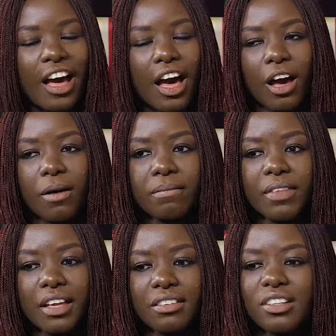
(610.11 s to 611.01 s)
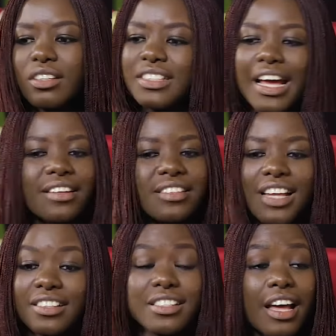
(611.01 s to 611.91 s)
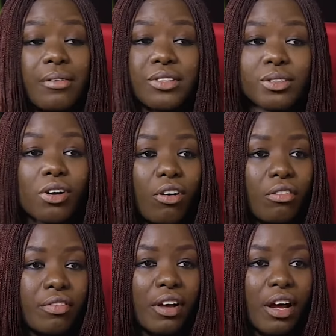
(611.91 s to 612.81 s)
And that's just how it took off.